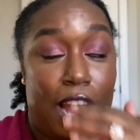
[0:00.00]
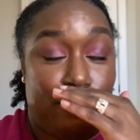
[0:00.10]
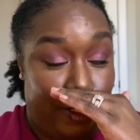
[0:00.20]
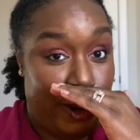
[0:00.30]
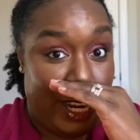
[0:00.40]

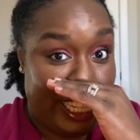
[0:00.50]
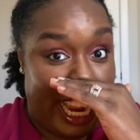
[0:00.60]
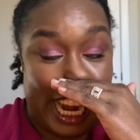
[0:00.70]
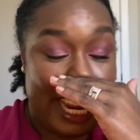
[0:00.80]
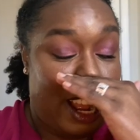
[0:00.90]
I'm very
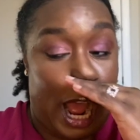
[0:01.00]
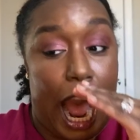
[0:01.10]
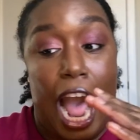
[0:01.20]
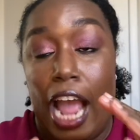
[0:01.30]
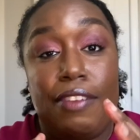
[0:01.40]
late.
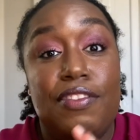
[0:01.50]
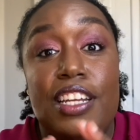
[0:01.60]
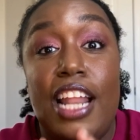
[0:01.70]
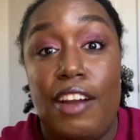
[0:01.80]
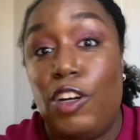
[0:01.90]
I've
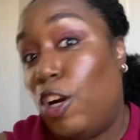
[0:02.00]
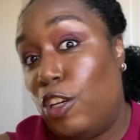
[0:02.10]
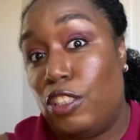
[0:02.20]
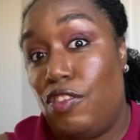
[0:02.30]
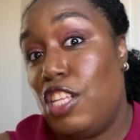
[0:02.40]
never
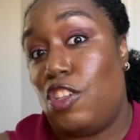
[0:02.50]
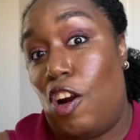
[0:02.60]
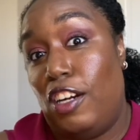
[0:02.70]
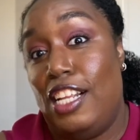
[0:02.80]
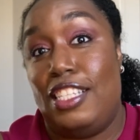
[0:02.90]
heard of this
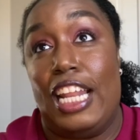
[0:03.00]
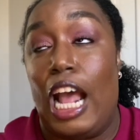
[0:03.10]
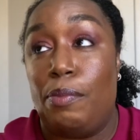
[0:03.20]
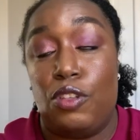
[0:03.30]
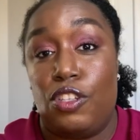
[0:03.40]
artist, and
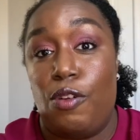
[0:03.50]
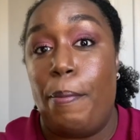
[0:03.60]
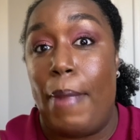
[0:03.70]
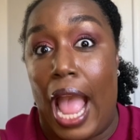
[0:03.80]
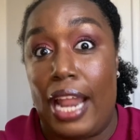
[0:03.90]
I'm so
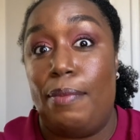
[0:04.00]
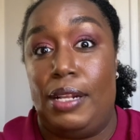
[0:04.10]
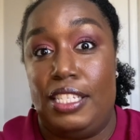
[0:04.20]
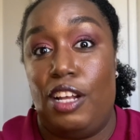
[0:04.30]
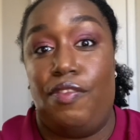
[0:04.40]
mad at
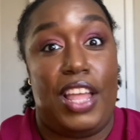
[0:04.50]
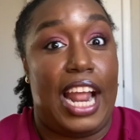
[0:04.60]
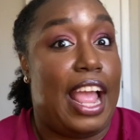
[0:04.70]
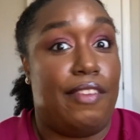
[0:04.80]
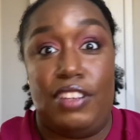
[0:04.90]
myself that I
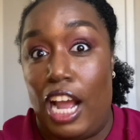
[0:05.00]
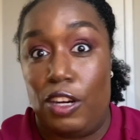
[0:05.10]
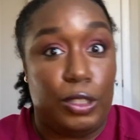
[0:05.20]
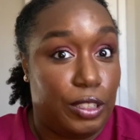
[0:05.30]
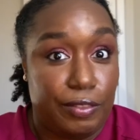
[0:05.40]
have not
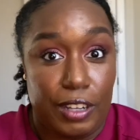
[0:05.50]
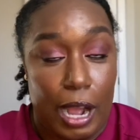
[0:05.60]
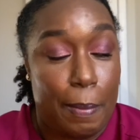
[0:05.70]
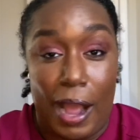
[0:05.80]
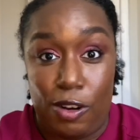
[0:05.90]
heard
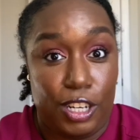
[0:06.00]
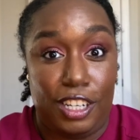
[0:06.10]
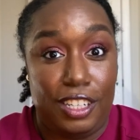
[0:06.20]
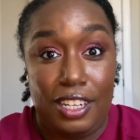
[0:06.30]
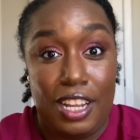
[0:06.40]
about
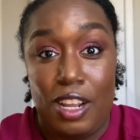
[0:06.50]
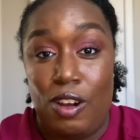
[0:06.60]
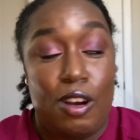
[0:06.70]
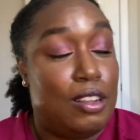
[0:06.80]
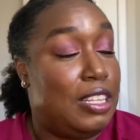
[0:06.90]
her
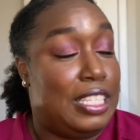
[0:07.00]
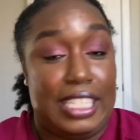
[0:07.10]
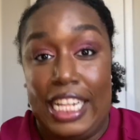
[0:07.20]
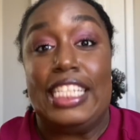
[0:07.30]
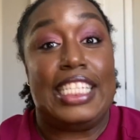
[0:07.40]

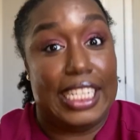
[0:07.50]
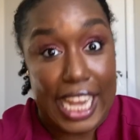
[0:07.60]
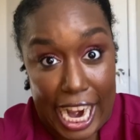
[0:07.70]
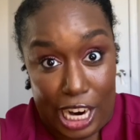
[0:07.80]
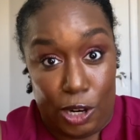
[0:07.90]
since
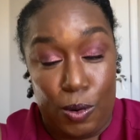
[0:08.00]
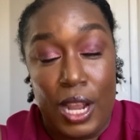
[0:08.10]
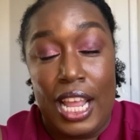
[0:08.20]
now.